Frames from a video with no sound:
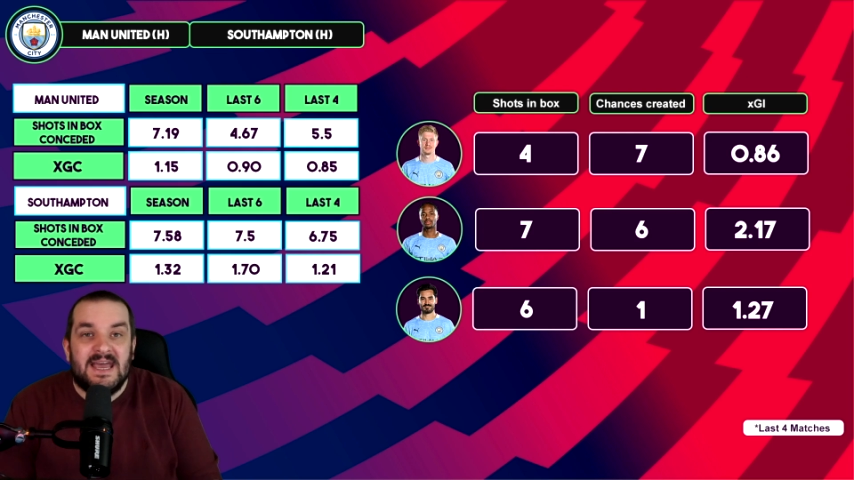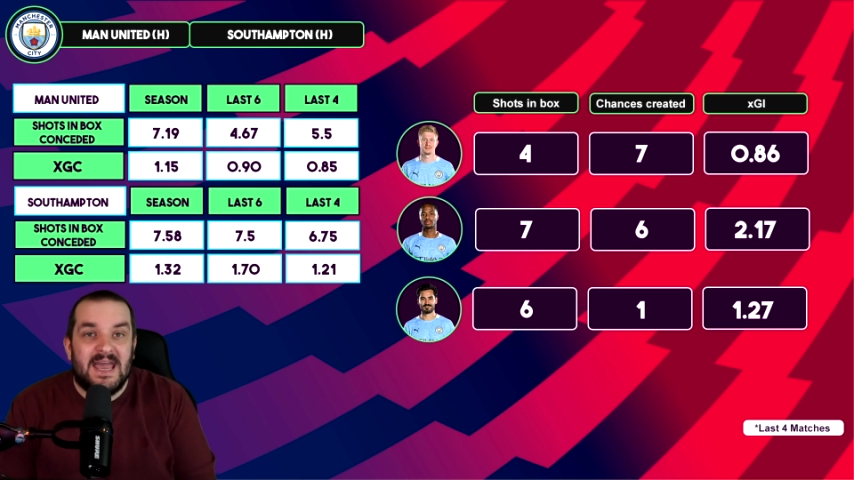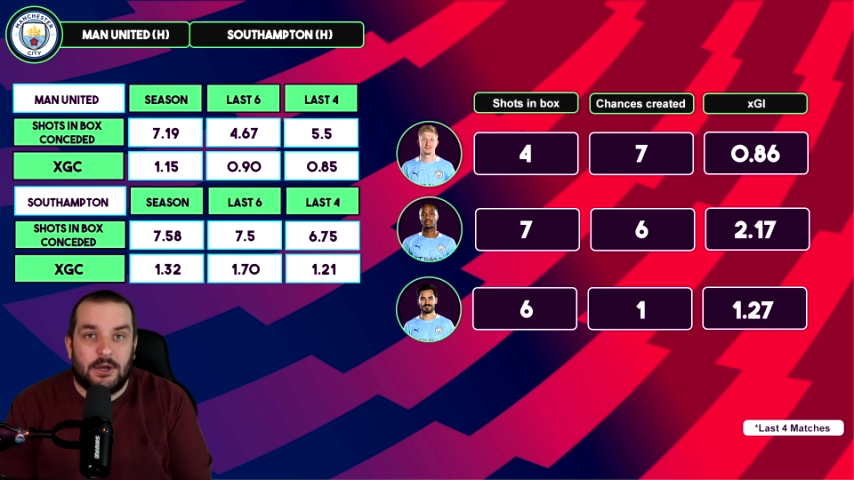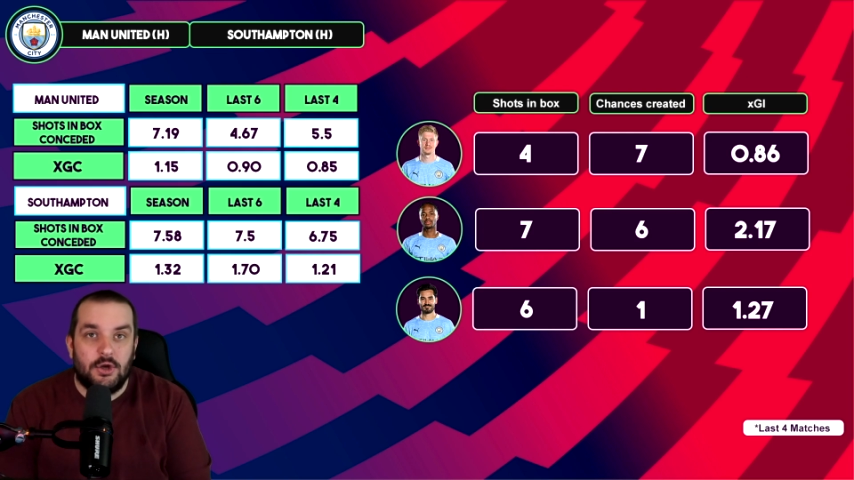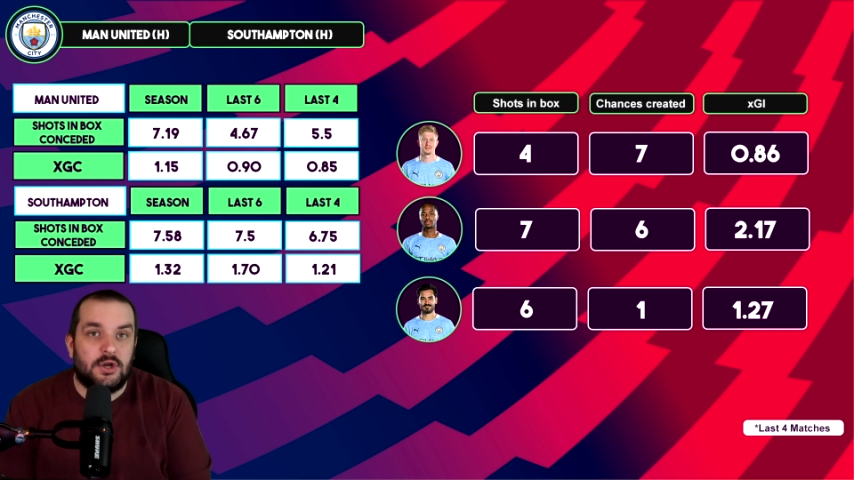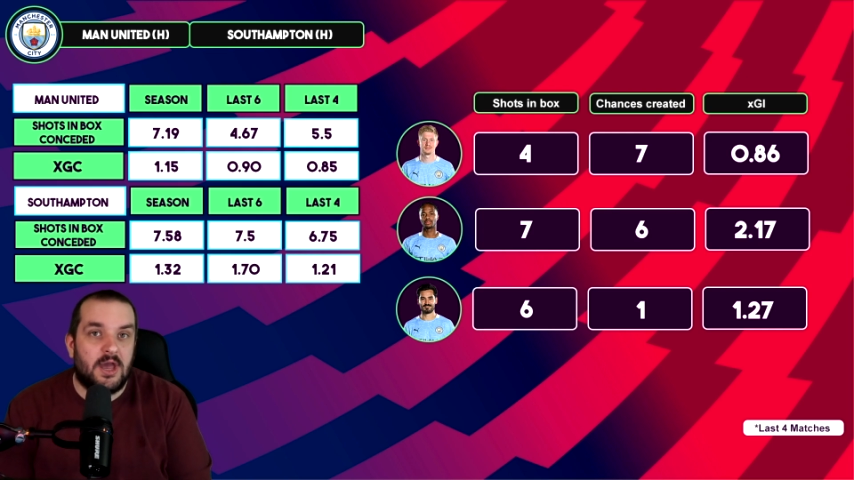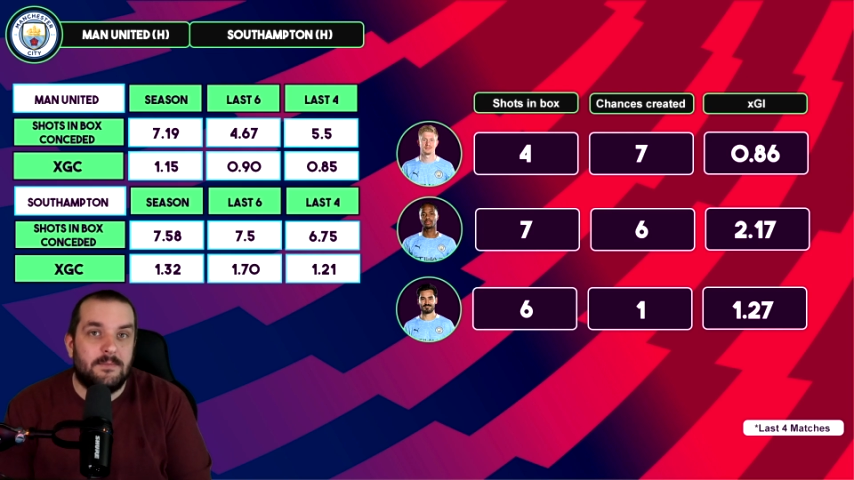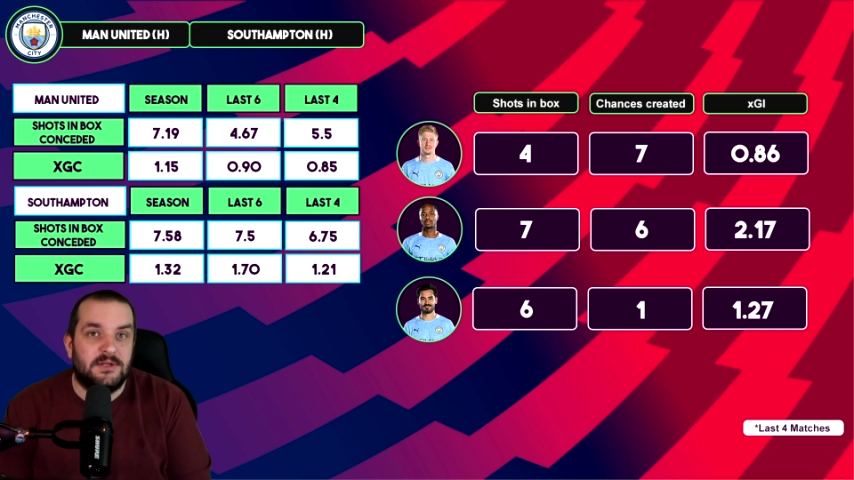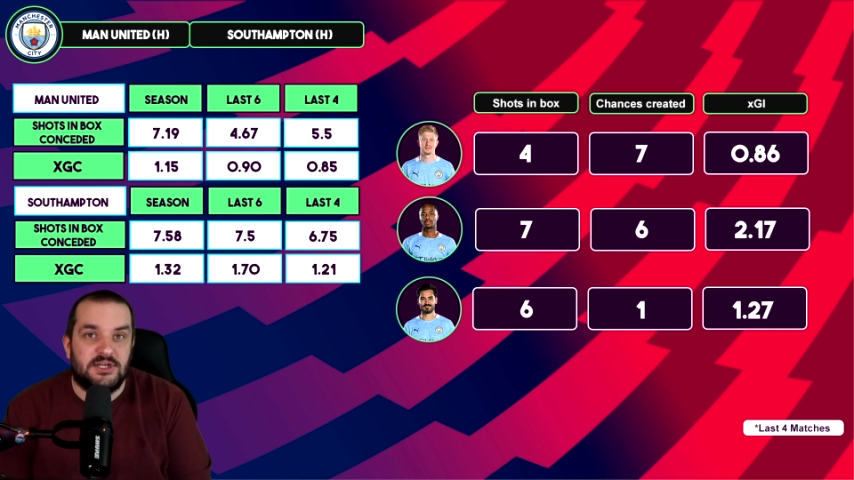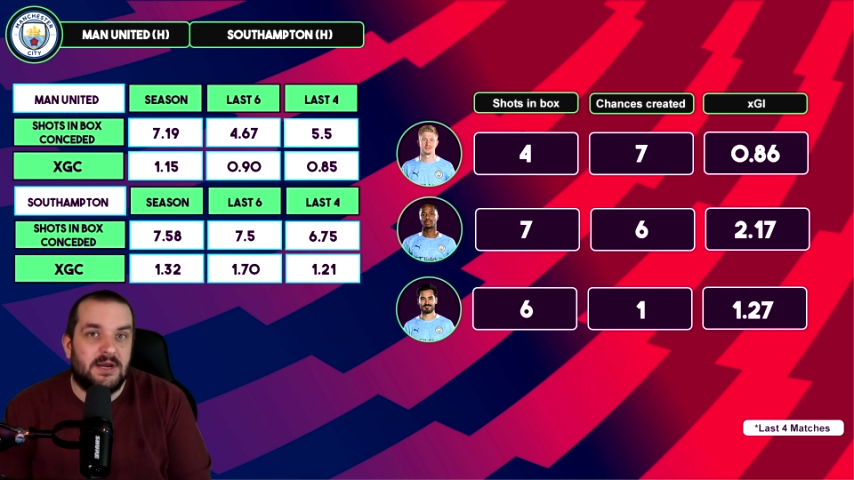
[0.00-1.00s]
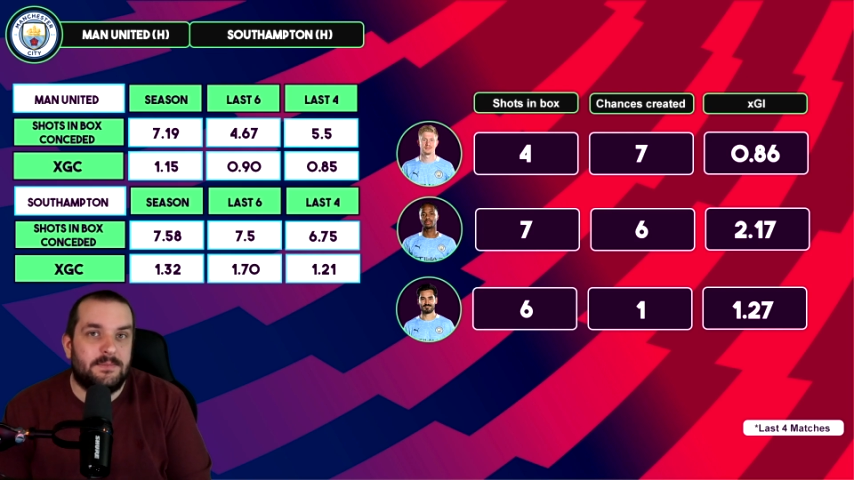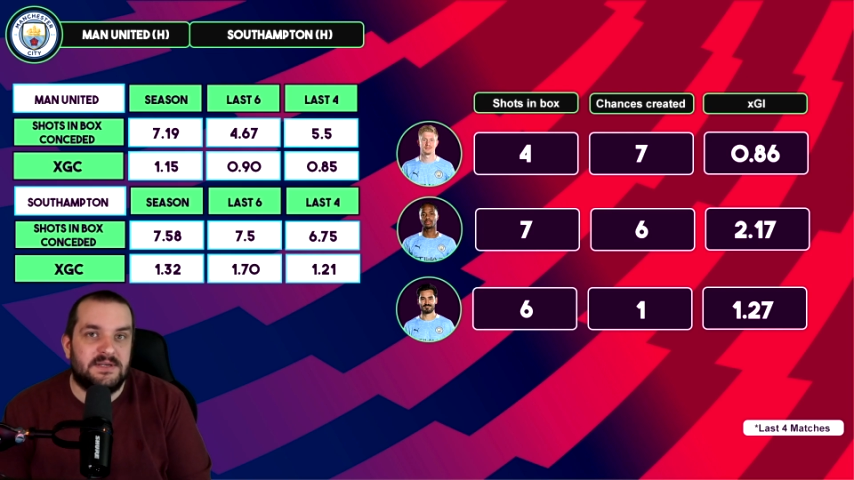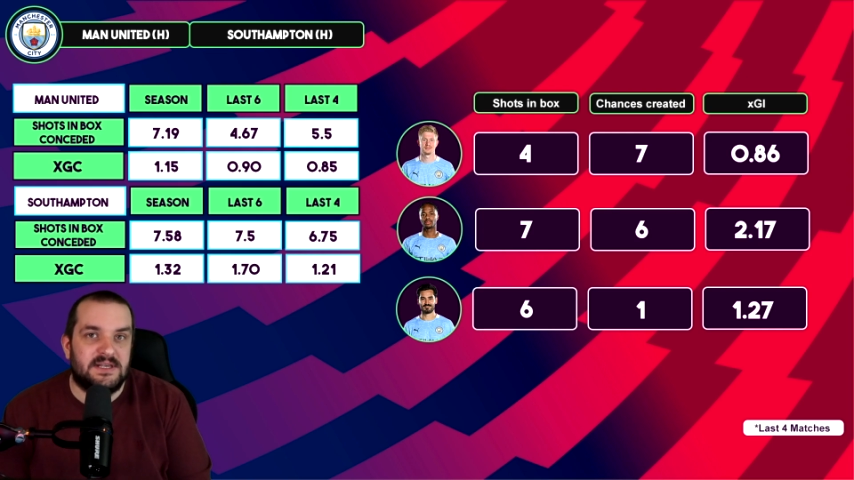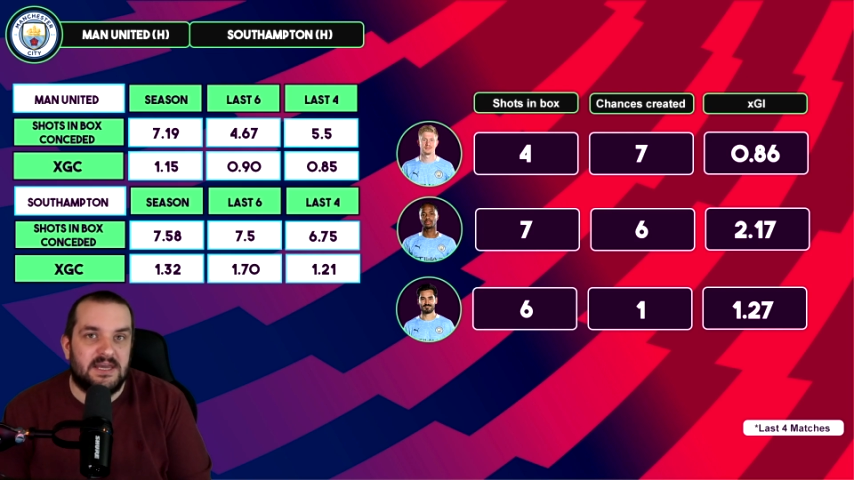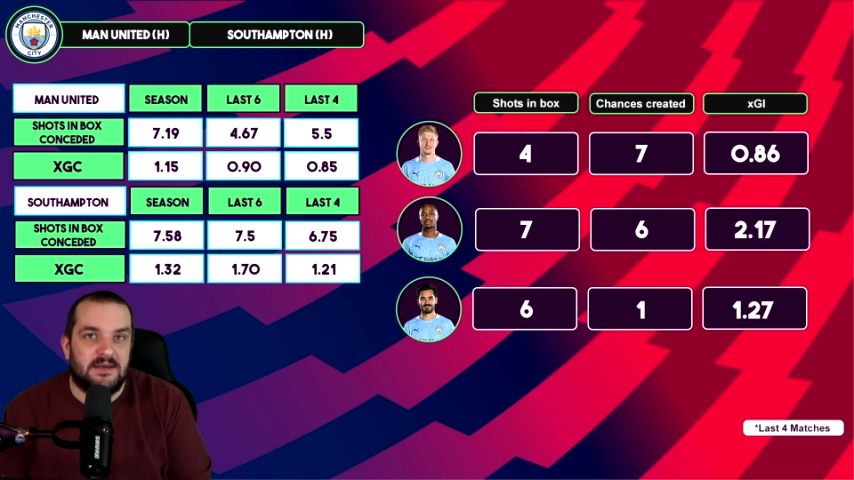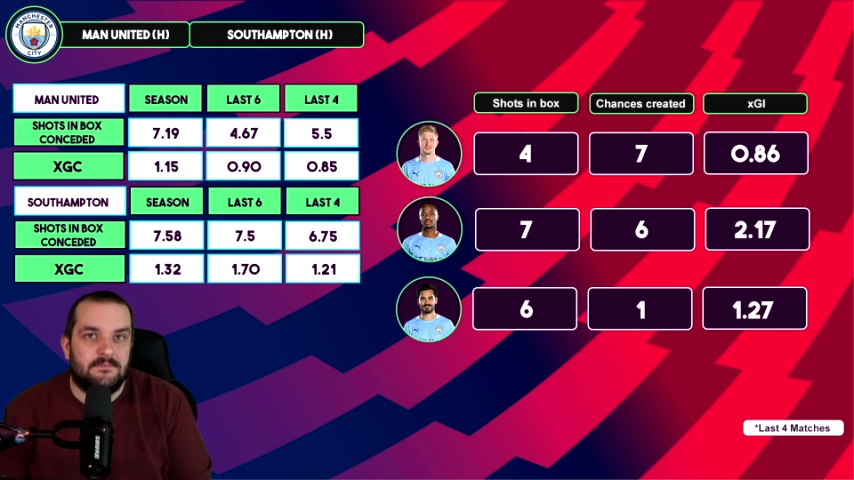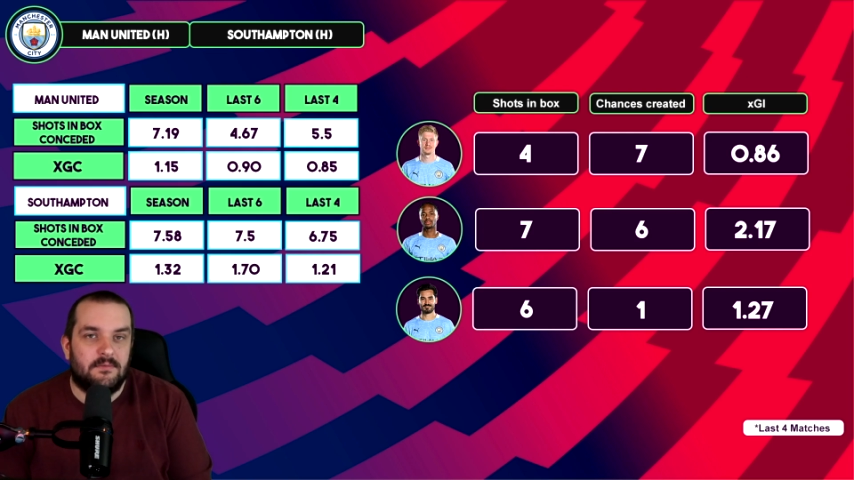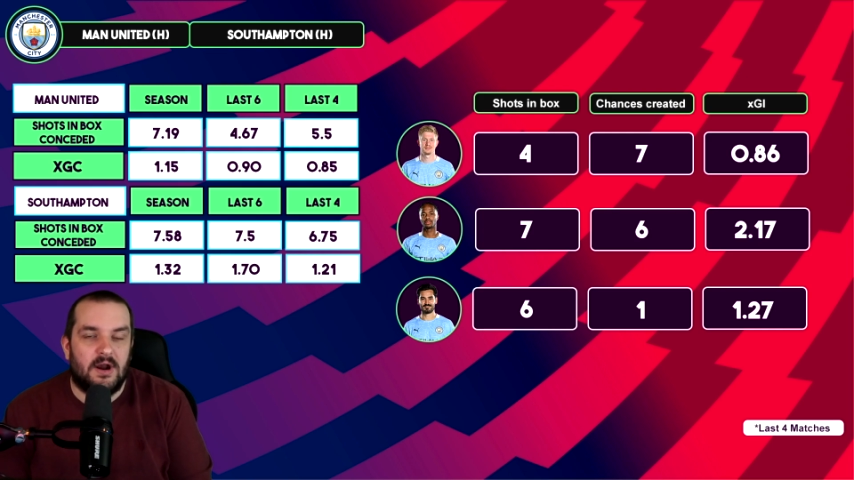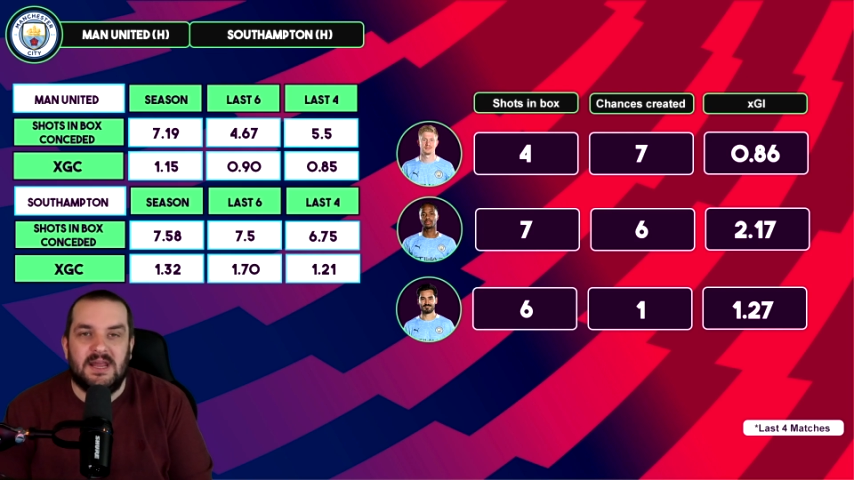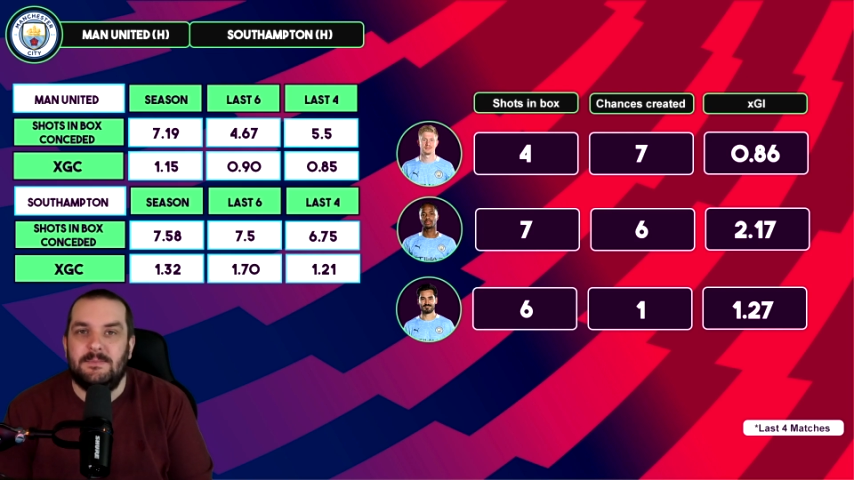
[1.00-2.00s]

It could come in the Champions League right?